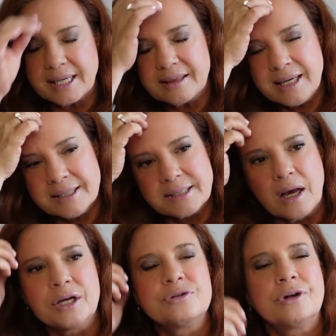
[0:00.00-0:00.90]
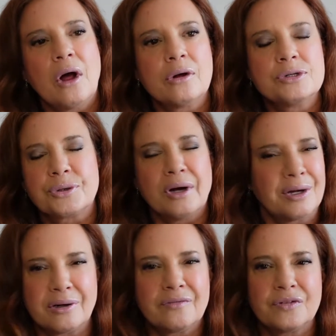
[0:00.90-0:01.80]
I think it's one hundred dollars or one
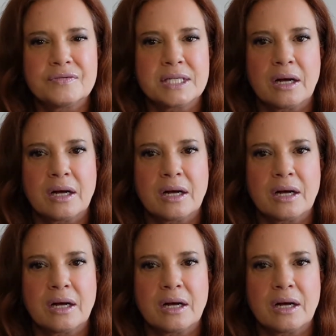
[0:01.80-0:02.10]
hundred fifty